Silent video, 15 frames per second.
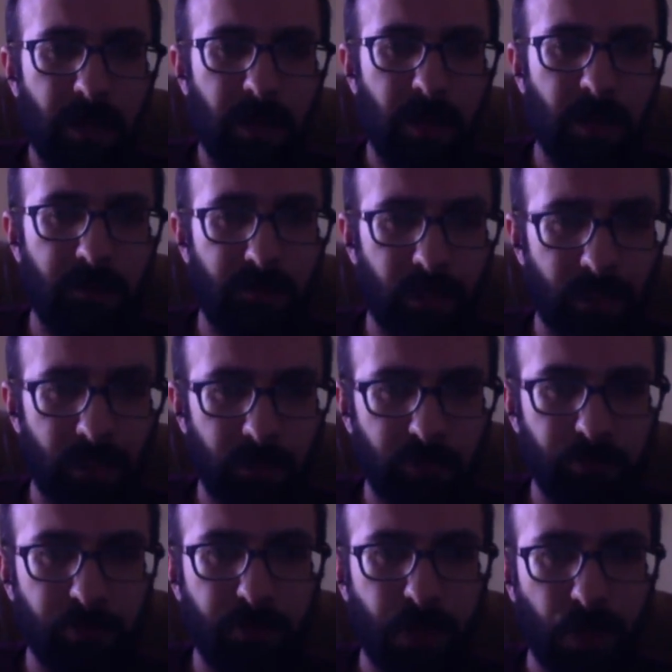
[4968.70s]
of our
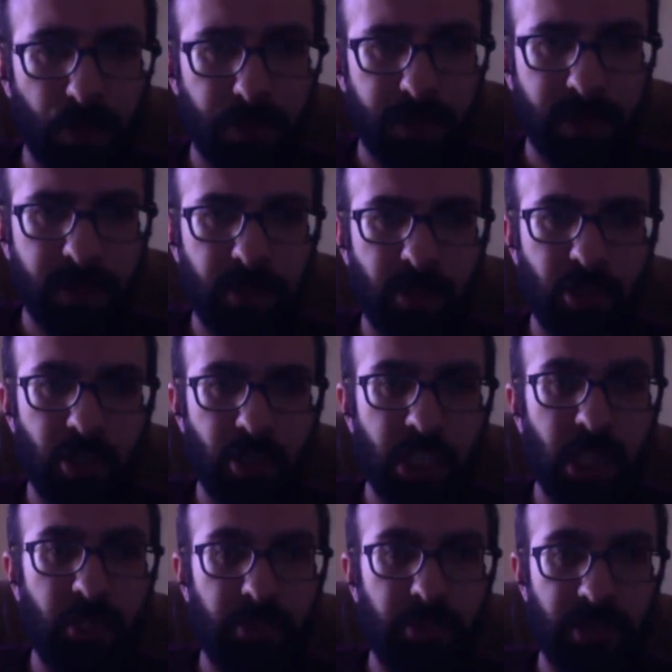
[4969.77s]
most
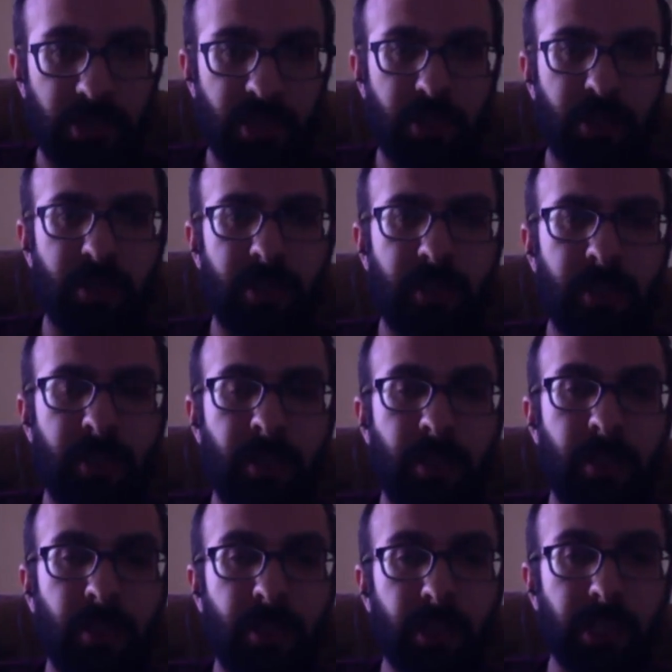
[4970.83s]
cherished
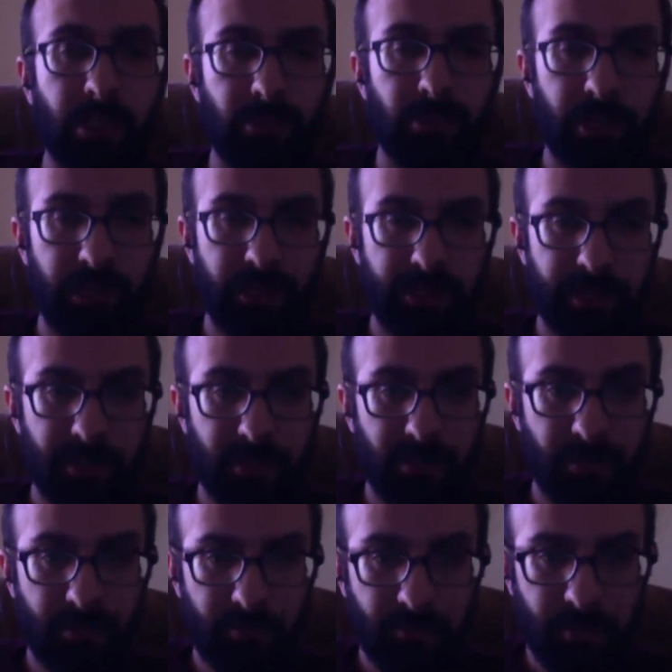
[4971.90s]
theories.
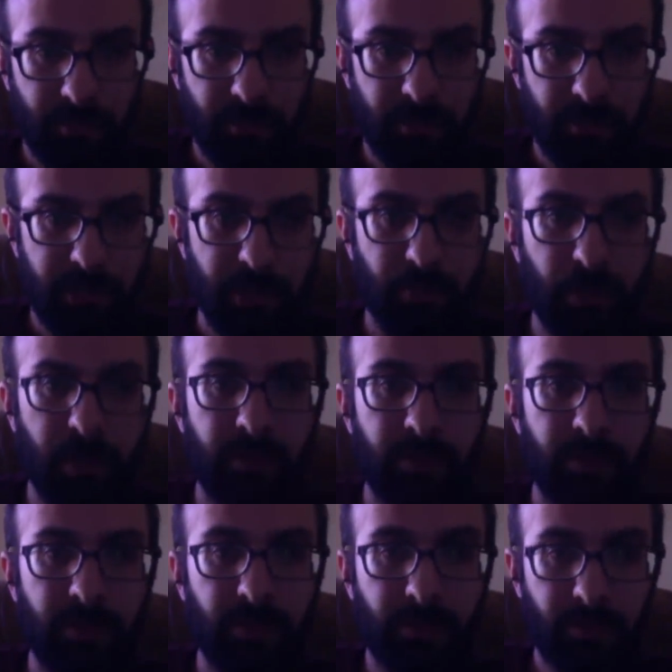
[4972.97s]
This is what
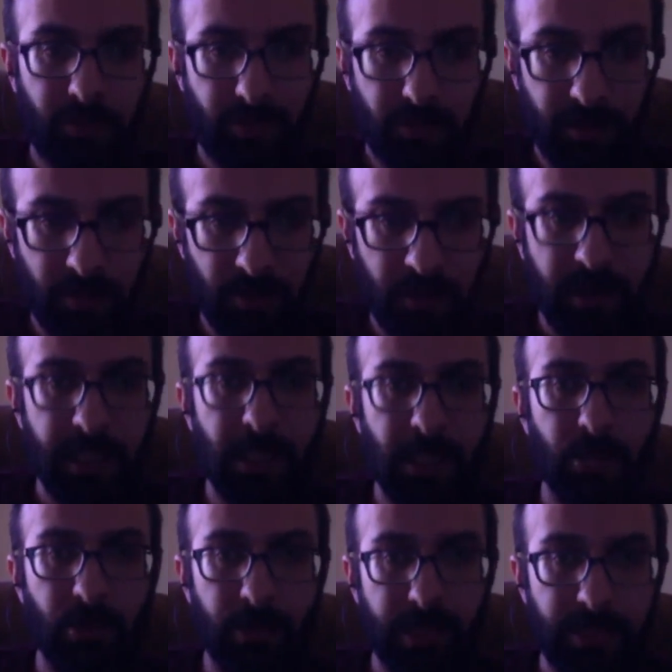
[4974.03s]

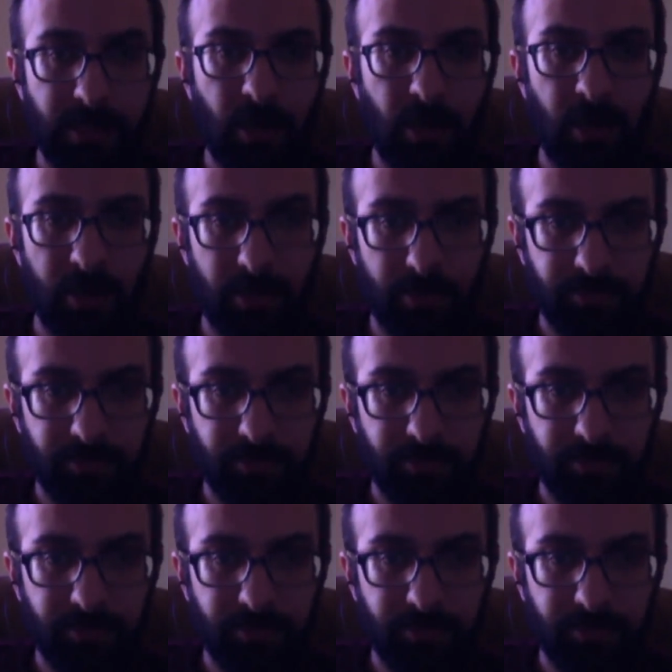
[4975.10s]
theories are.